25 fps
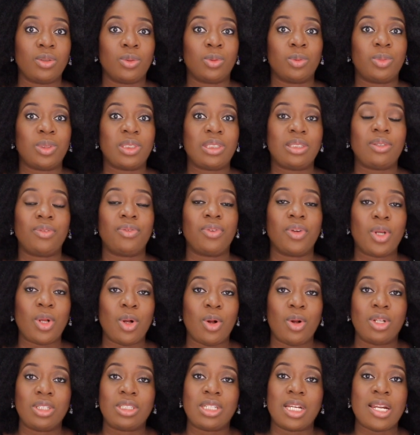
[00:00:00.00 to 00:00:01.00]
it would be
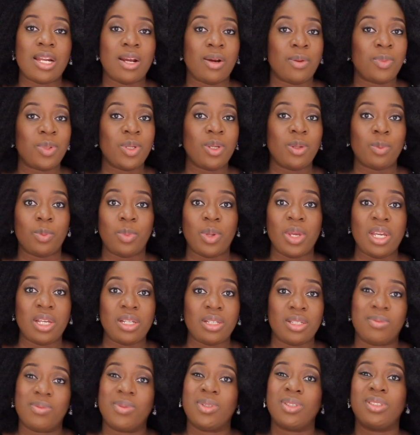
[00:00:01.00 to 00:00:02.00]
difficult and I'll be in
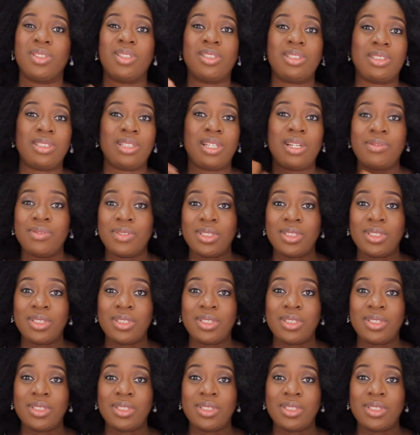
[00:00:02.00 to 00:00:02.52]
pains, but nothing.